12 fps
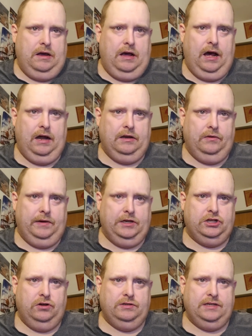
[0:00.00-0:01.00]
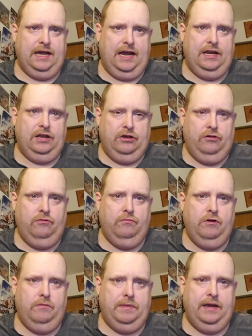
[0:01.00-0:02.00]
doing shows again, you
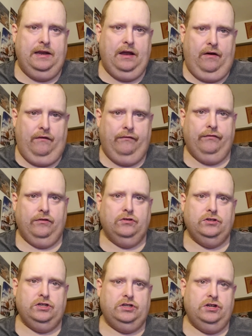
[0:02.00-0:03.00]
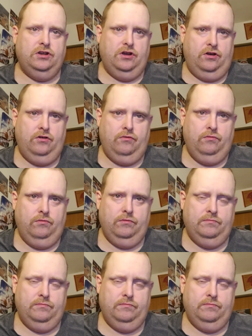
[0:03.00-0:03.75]
will be the first to know.